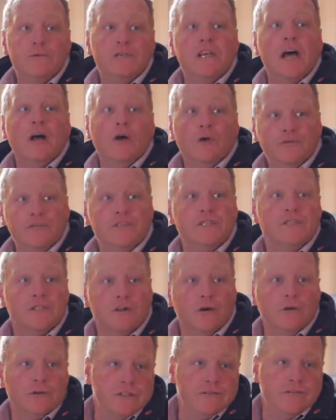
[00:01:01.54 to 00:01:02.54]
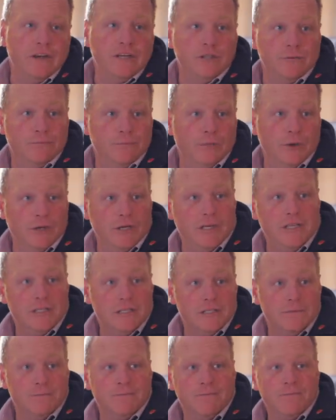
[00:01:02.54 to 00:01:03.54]
themselves as the conservation
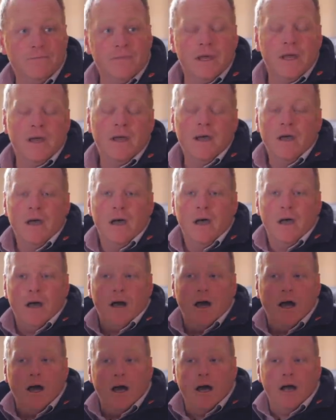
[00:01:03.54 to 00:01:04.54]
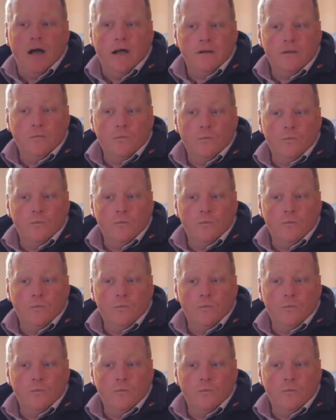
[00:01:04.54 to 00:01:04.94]
bodies. Uh,